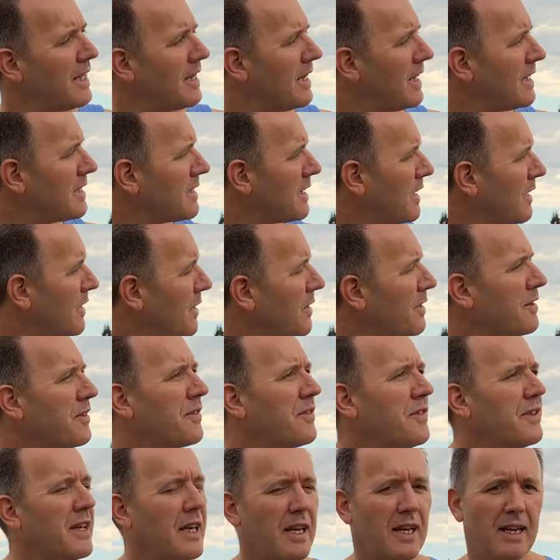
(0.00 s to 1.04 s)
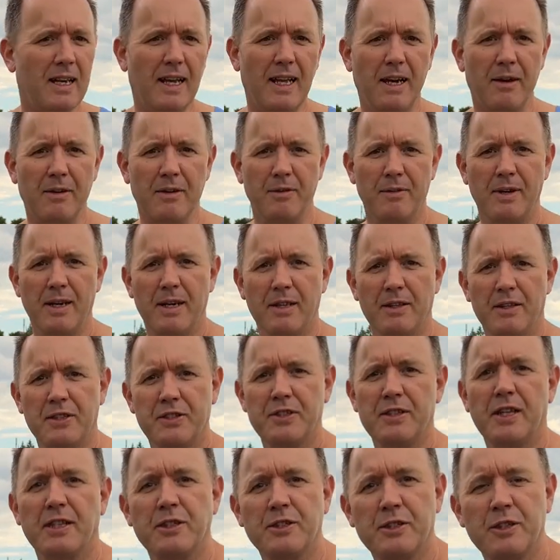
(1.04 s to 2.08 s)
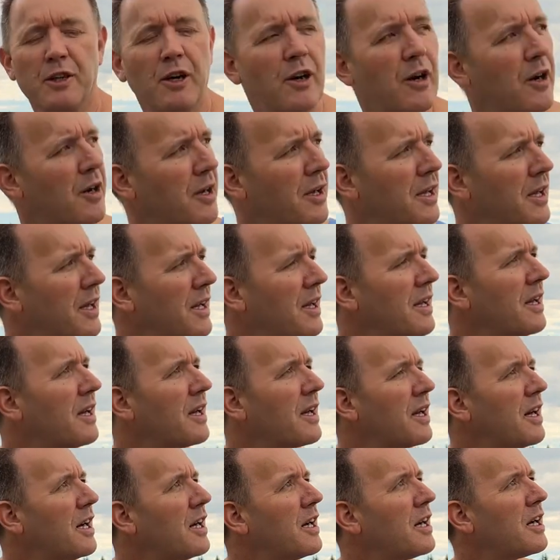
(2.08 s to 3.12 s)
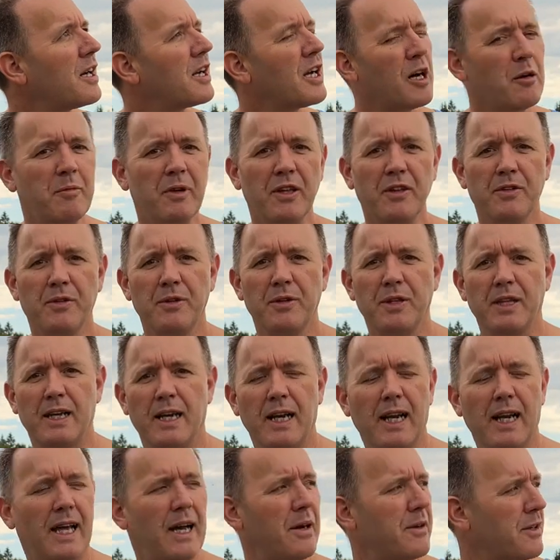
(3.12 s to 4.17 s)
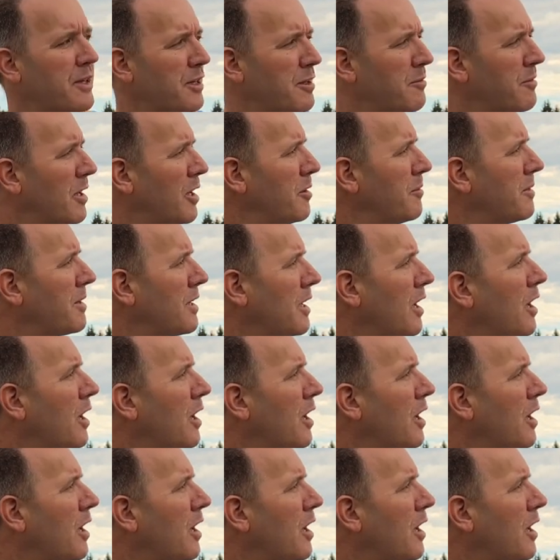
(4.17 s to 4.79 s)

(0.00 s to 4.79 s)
There's a lot of thick cloud around. The sun's not coming through the cloud at the moment.